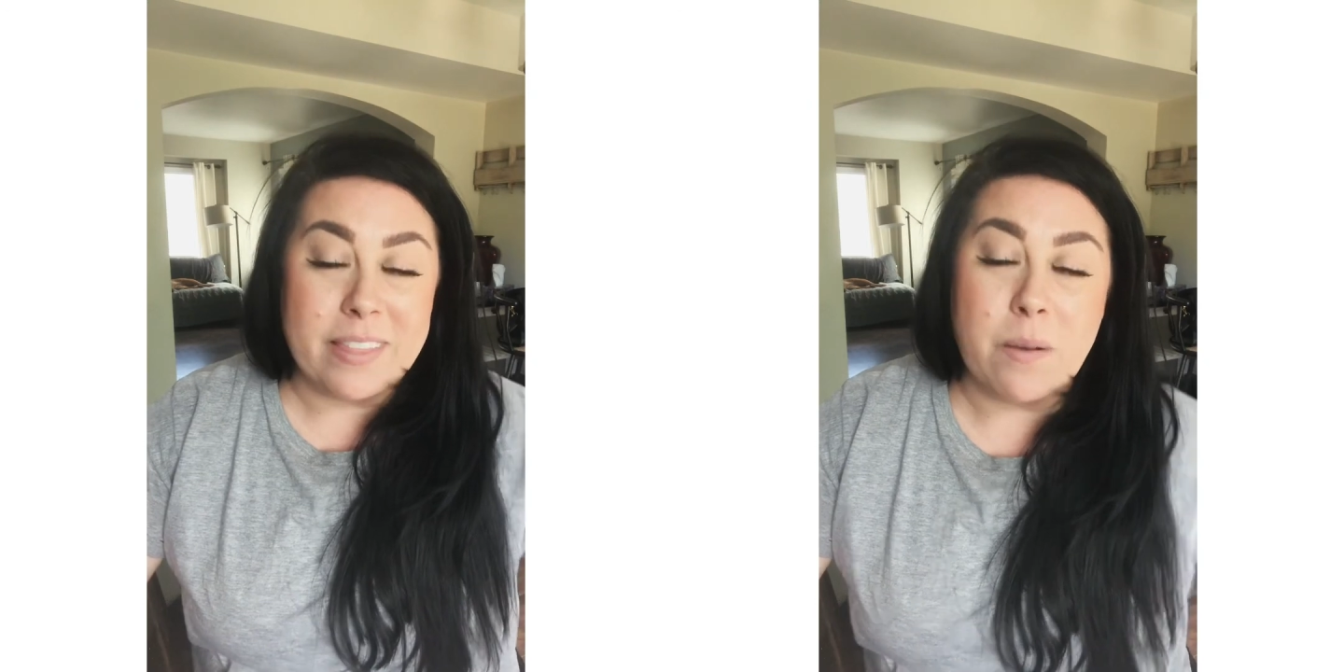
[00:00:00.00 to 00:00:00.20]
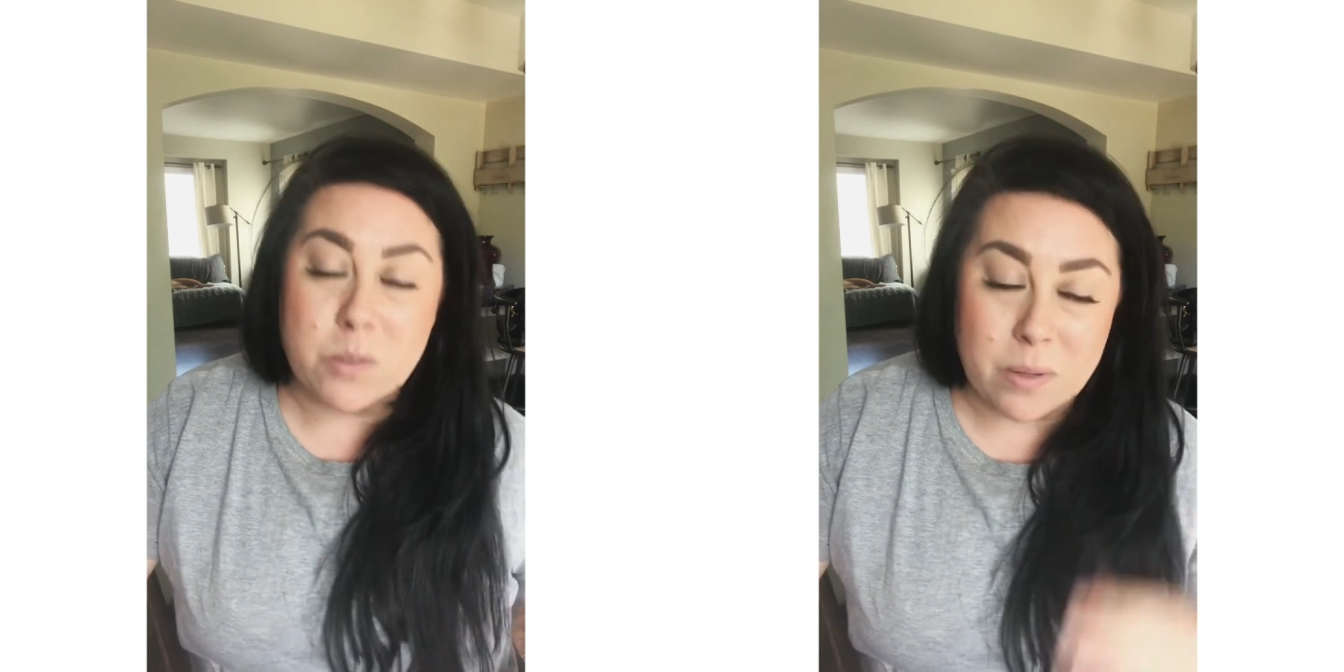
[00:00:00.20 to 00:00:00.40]

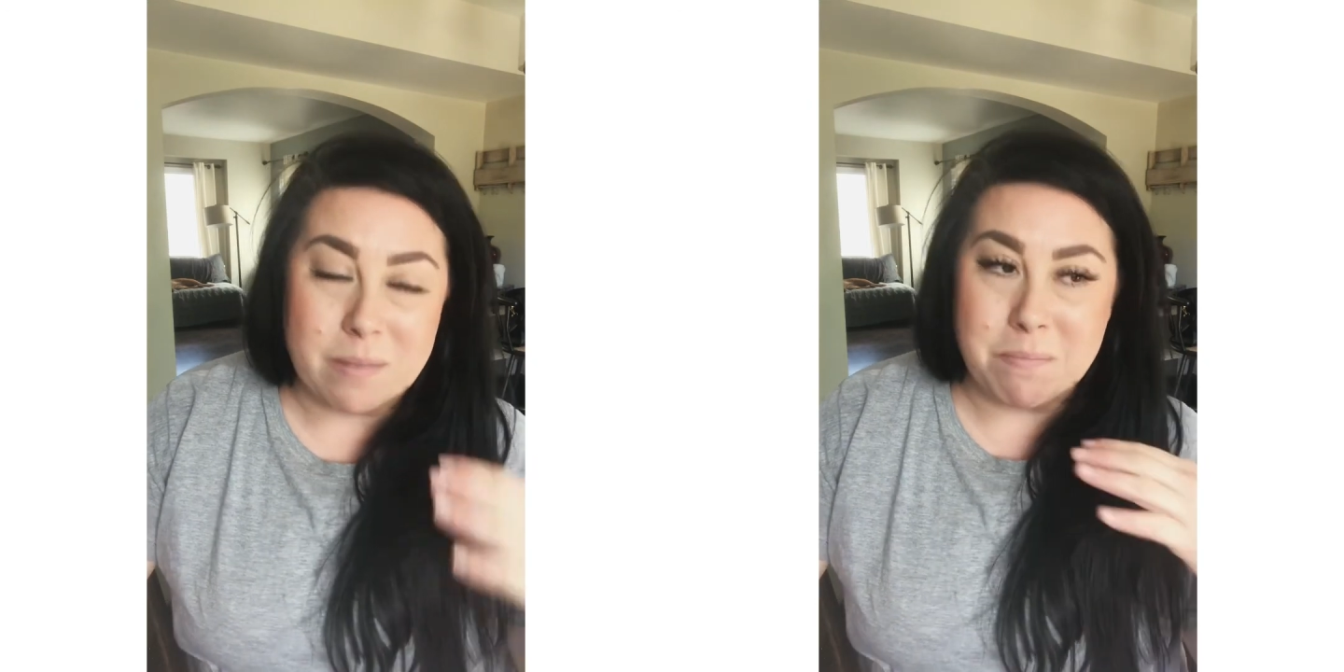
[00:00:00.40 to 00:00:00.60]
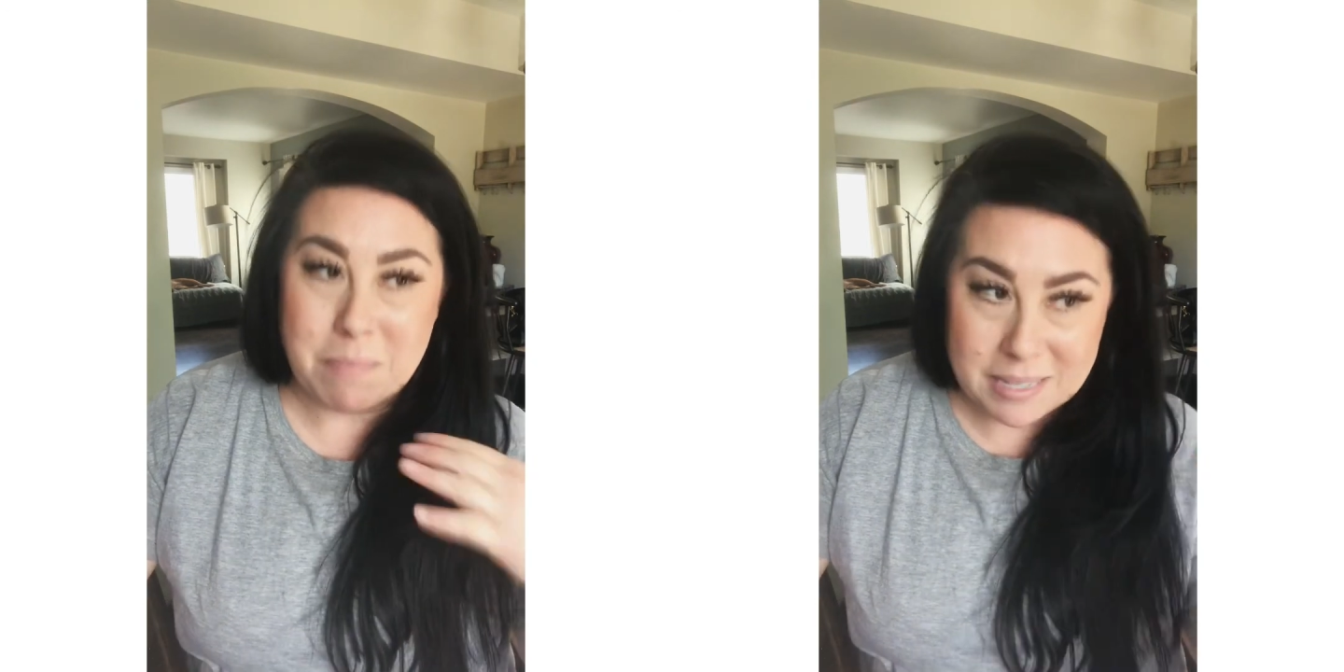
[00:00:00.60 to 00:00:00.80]
that was really
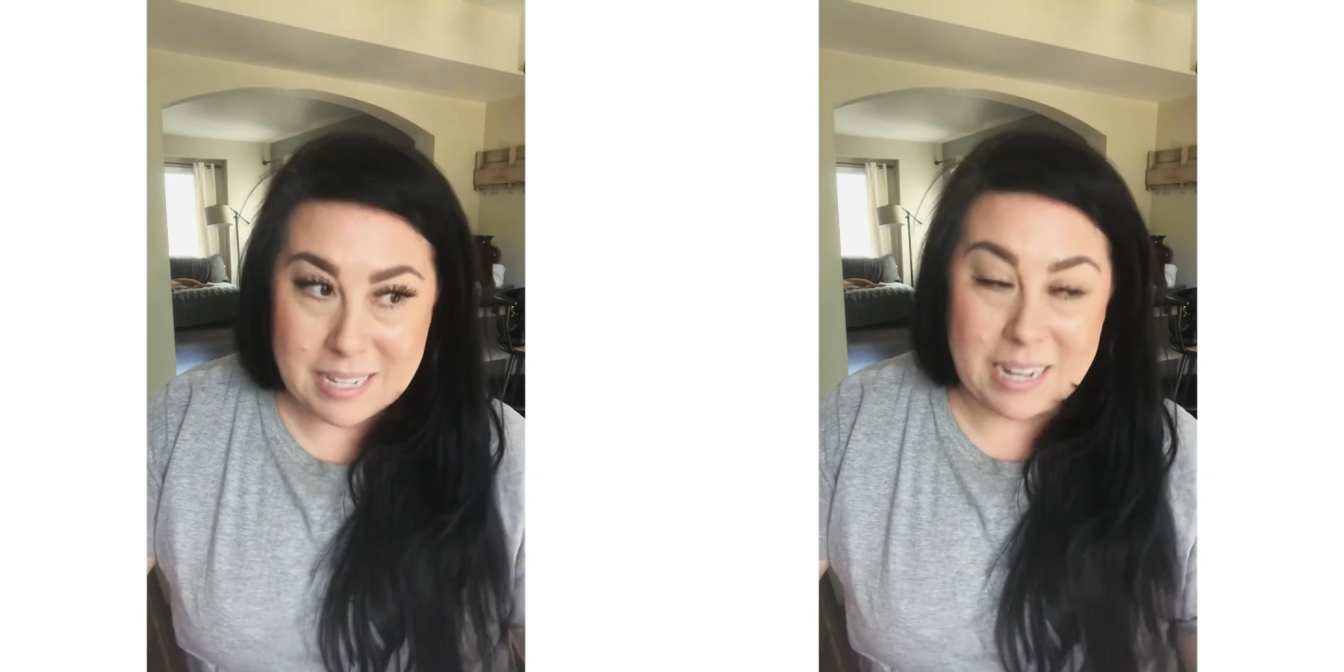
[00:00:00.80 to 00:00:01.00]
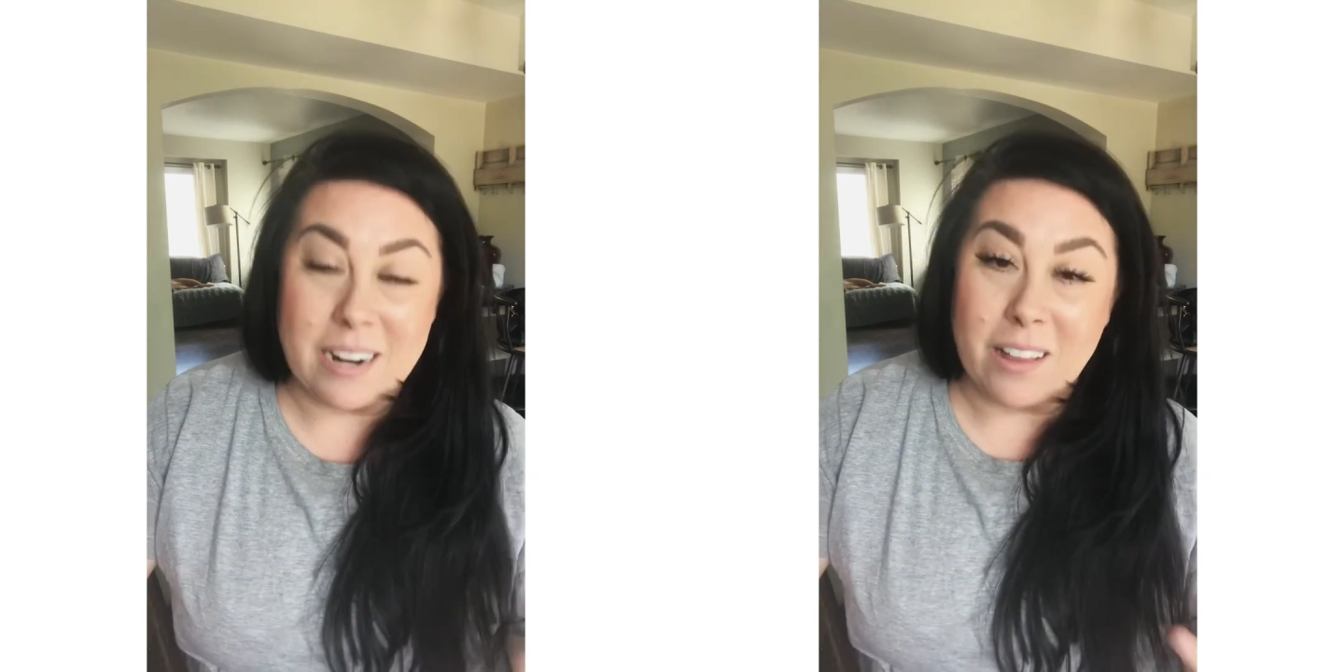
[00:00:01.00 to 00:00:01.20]

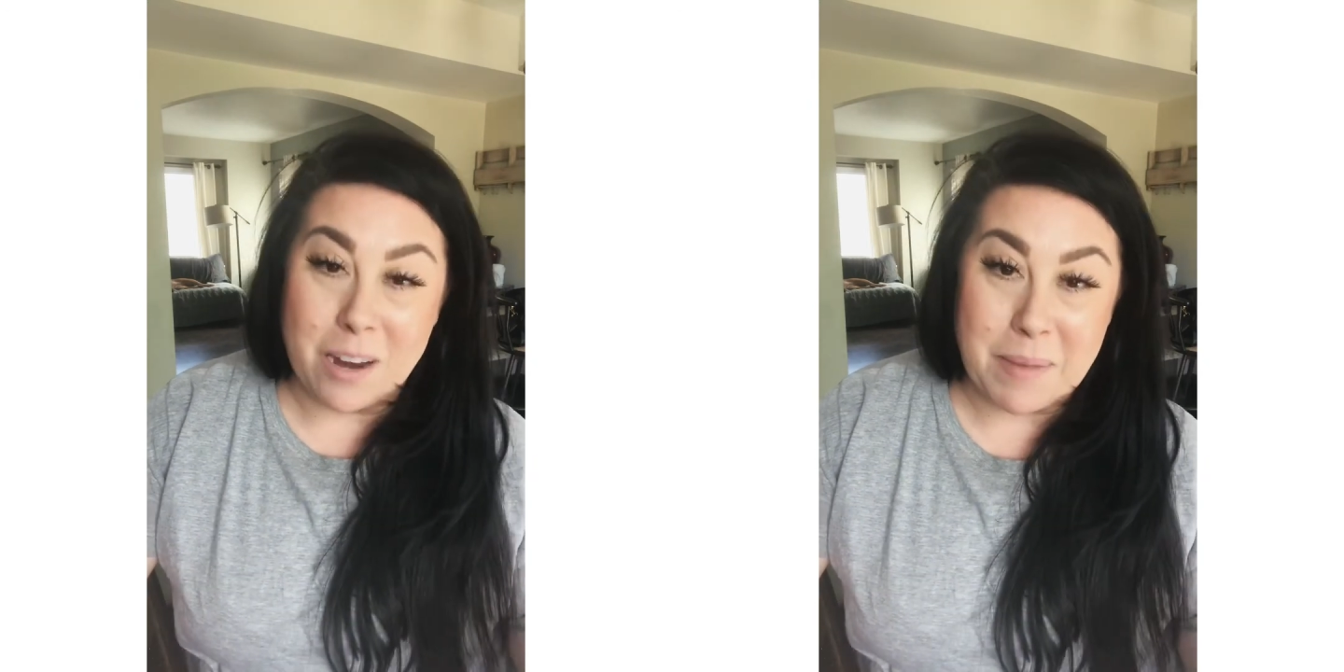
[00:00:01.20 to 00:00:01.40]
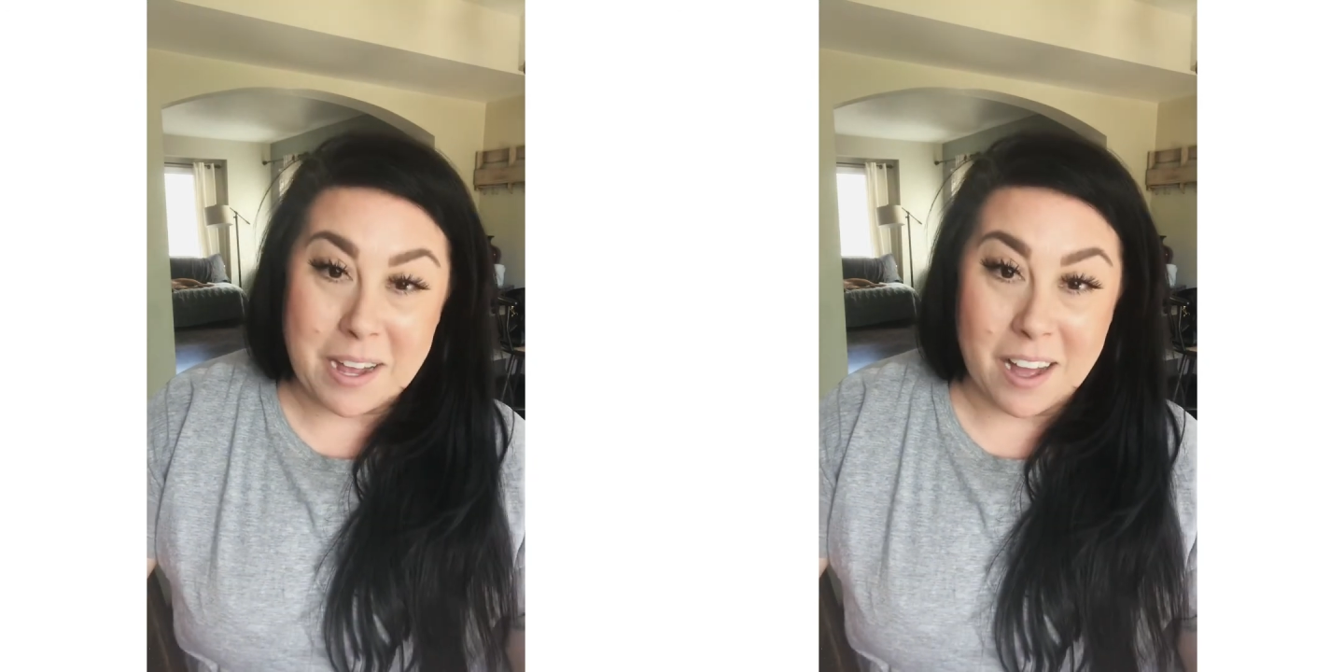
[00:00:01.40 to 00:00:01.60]
missing in a lot of
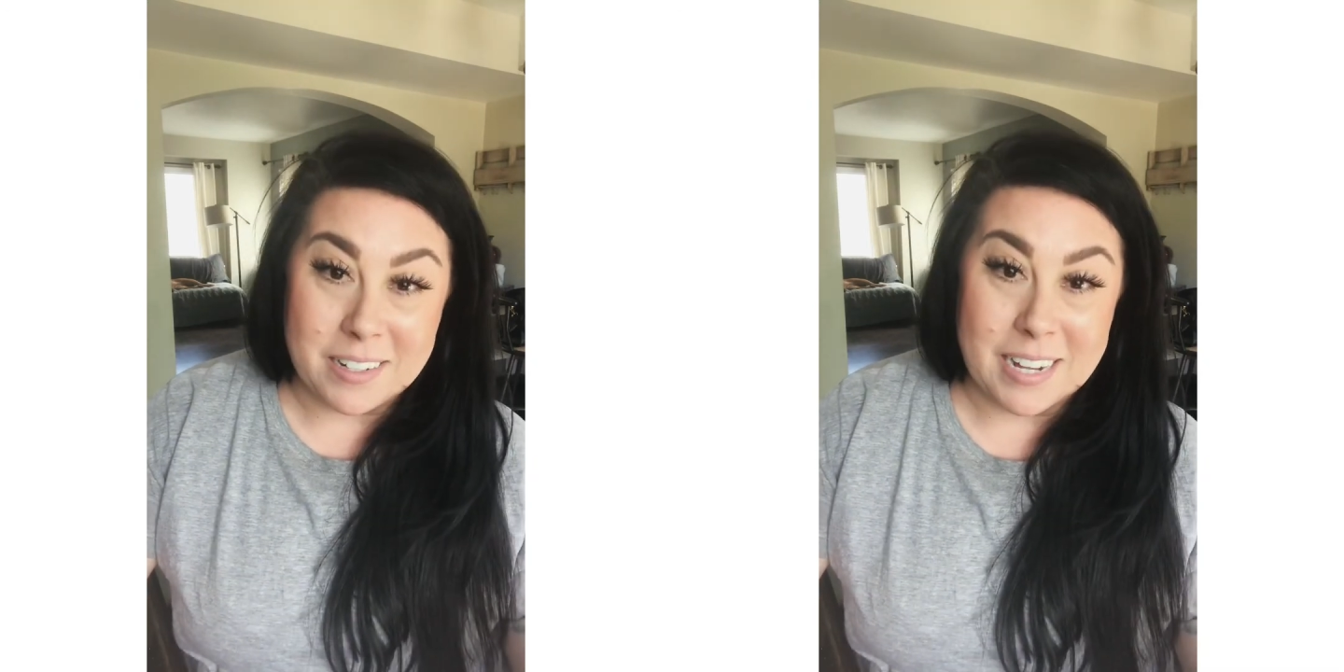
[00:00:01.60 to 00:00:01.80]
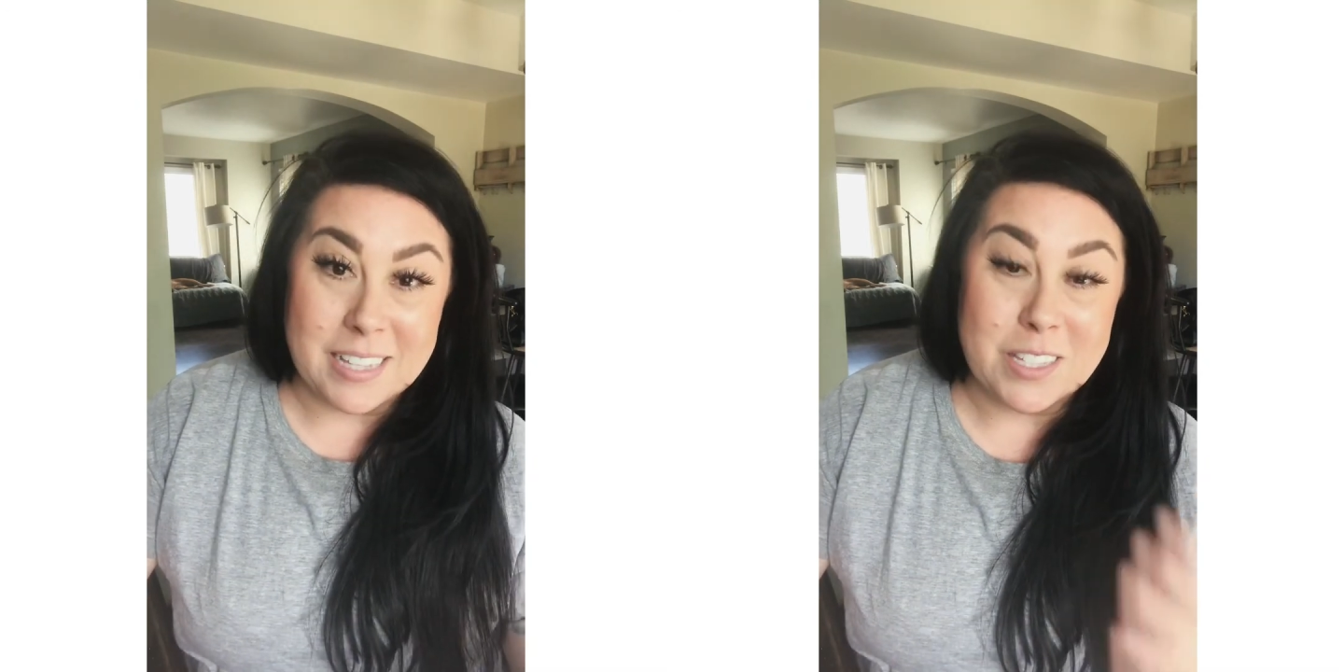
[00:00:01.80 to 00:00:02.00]
my content.